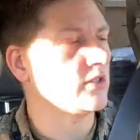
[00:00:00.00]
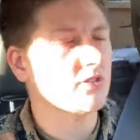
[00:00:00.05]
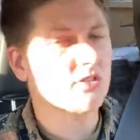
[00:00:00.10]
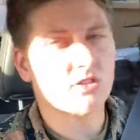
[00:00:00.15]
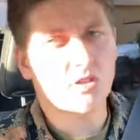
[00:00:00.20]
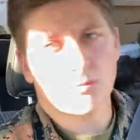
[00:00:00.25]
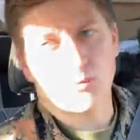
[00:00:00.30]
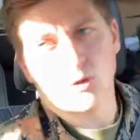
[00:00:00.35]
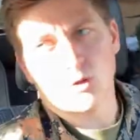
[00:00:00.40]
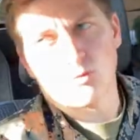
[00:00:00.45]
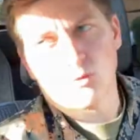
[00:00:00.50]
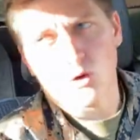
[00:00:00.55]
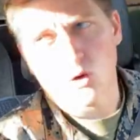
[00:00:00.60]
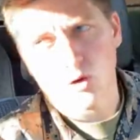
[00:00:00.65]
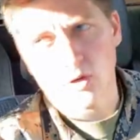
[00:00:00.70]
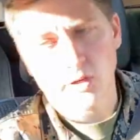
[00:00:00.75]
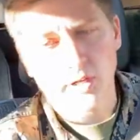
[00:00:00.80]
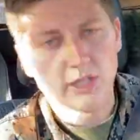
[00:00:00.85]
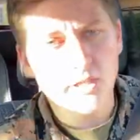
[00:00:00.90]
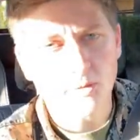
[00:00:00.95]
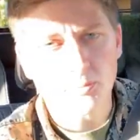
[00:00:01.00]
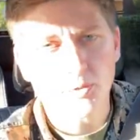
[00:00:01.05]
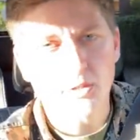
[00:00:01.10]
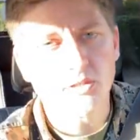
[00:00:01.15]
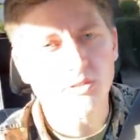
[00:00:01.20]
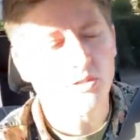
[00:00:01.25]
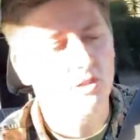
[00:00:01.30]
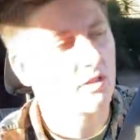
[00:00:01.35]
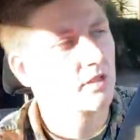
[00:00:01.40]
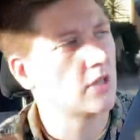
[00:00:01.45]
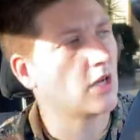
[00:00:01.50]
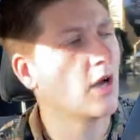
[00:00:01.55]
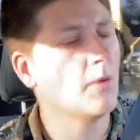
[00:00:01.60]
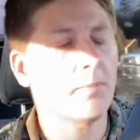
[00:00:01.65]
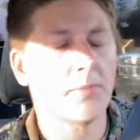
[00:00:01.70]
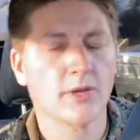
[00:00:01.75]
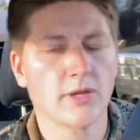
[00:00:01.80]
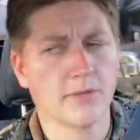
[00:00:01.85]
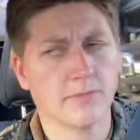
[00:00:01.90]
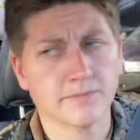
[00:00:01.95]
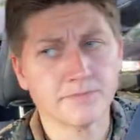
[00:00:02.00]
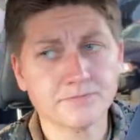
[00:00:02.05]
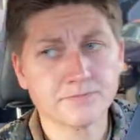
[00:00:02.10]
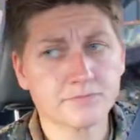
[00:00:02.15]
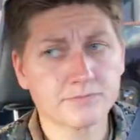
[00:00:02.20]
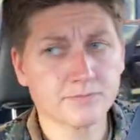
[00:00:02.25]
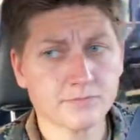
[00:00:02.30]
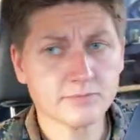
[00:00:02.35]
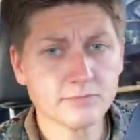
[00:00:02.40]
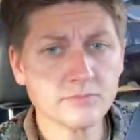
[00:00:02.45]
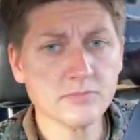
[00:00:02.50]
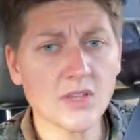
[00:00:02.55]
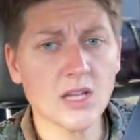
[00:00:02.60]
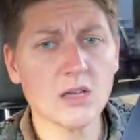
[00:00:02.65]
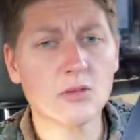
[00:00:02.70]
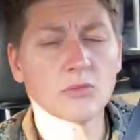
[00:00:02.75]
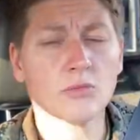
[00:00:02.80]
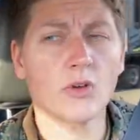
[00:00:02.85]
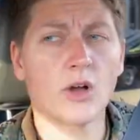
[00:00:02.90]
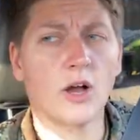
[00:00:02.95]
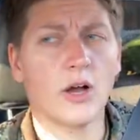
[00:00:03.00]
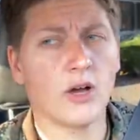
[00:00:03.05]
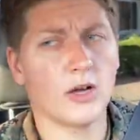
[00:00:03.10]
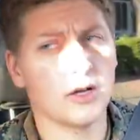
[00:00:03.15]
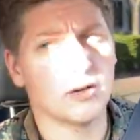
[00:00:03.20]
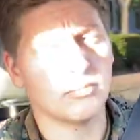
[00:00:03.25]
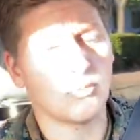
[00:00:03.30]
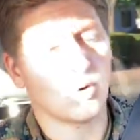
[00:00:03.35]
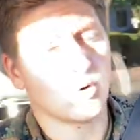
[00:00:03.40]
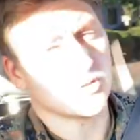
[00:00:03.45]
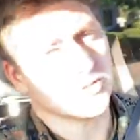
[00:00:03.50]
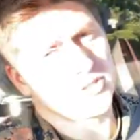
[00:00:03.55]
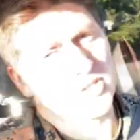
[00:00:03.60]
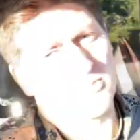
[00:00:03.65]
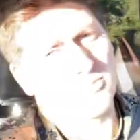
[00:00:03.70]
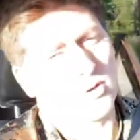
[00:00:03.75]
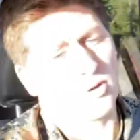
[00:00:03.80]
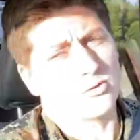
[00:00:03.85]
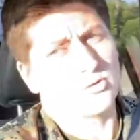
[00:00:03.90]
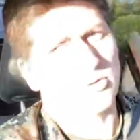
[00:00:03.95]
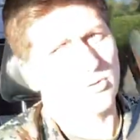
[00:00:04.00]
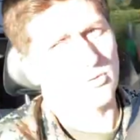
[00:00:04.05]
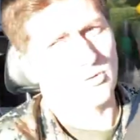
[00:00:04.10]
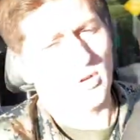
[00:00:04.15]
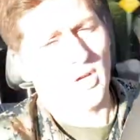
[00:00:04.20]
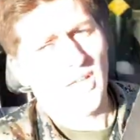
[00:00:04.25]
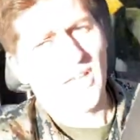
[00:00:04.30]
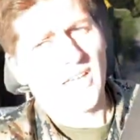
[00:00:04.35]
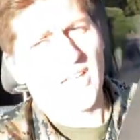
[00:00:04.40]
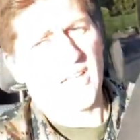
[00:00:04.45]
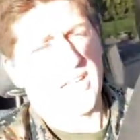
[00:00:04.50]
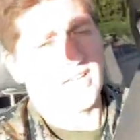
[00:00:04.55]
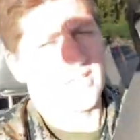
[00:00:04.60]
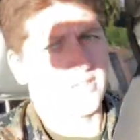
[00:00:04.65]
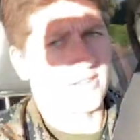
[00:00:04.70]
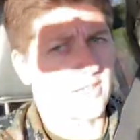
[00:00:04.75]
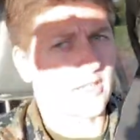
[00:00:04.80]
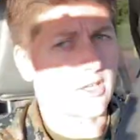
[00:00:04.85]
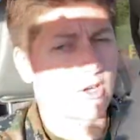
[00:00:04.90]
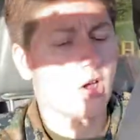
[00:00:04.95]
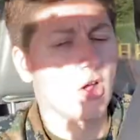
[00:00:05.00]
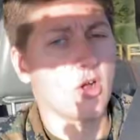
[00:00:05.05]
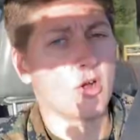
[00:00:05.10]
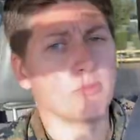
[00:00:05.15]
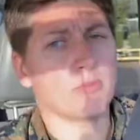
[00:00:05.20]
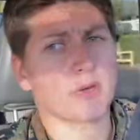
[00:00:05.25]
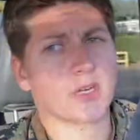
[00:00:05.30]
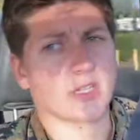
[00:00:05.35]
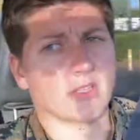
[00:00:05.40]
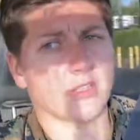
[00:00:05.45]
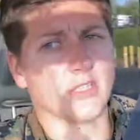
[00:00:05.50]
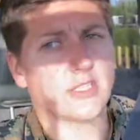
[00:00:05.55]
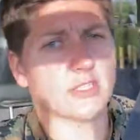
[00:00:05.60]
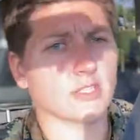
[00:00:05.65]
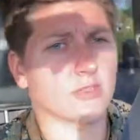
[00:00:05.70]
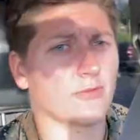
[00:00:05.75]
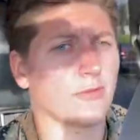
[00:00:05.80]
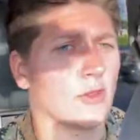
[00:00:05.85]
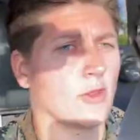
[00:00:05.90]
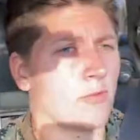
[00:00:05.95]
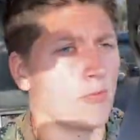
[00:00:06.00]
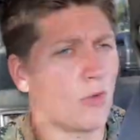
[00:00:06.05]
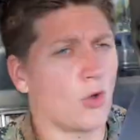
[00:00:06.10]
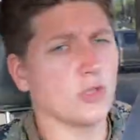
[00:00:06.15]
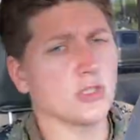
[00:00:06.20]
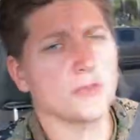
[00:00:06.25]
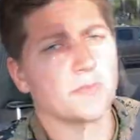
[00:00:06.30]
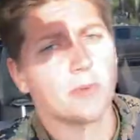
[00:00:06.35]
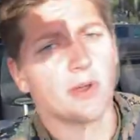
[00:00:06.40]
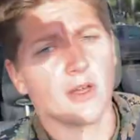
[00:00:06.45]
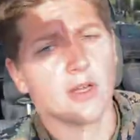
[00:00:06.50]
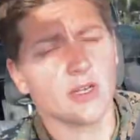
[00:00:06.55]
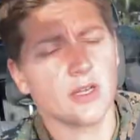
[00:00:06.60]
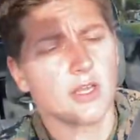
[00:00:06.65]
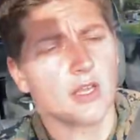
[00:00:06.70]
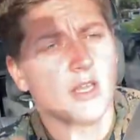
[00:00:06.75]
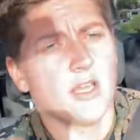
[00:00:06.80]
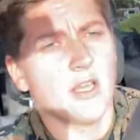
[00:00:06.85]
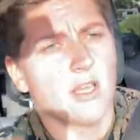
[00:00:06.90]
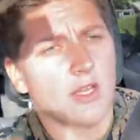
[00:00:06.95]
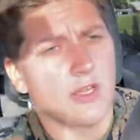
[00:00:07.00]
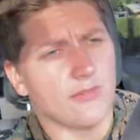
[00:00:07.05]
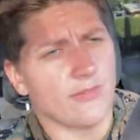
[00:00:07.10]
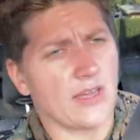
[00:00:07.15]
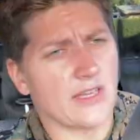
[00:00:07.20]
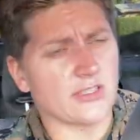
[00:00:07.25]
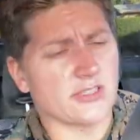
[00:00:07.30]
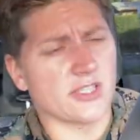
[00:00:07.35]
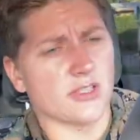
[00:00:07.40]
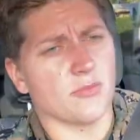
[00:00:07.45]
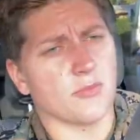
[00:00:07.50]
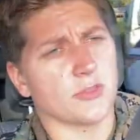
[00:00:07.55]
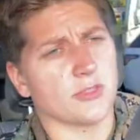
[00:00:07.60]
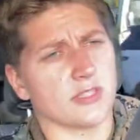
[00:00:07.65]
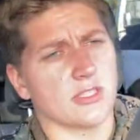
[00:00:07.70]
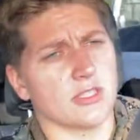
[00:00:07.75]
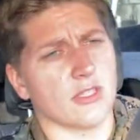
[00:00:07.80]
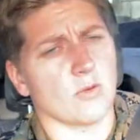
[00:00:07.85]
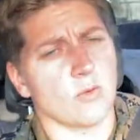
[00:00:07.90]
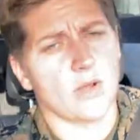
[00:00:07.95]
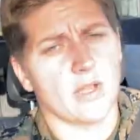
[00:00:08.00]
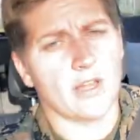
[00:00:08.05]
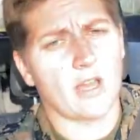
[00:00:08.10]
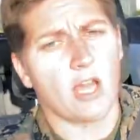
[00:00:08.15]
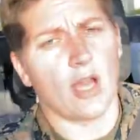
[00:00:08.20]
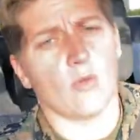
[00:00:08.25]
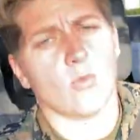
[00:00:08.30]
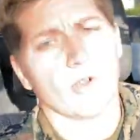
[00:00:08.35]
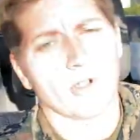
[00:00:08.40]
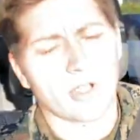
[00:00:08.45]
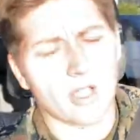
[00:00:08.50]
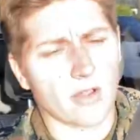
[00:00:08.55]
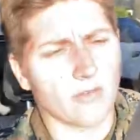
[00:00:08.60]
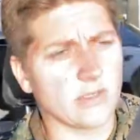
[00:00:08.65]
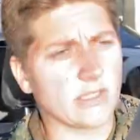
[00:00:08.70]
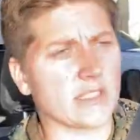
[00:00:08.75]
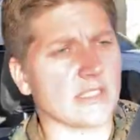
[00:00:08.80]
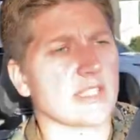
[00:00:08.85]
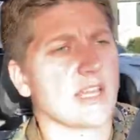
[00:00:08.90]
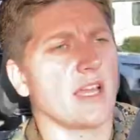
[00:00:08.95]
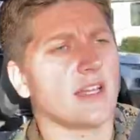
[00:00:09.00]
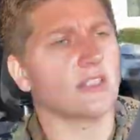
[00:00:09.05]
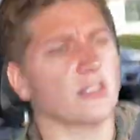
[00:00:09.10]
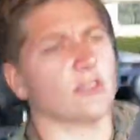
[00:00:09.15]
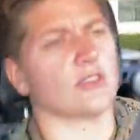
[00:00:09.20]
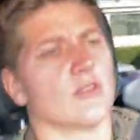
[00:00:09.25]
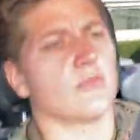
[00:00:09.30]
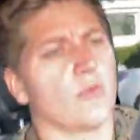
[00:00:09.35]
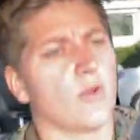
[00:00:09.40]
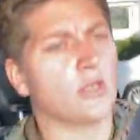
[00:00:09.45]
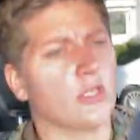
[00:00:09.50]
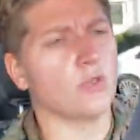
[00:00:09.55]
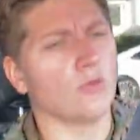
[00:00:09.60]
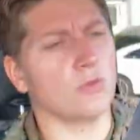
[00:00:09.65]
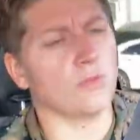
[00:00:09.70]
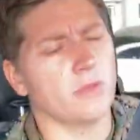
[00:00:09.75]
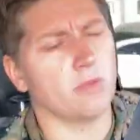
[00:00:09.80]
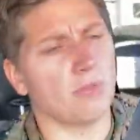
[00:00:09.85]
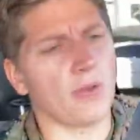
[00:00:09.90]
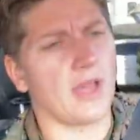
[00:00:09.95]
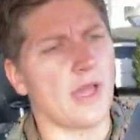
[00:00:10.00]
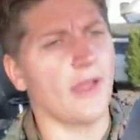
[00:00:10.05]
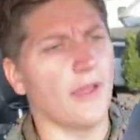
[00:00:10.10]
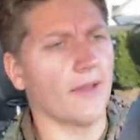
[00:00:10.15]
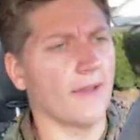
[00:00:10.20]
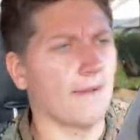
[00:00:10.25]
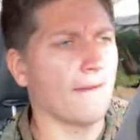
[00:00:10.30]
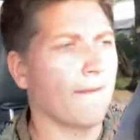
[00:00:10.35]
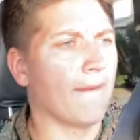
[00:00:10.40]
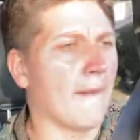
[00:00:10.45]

Some do more. It depends on the company. Or some don't do anything at all, but at least for the most part, that 10% or whatnot will cover the taxes of what you would be paying.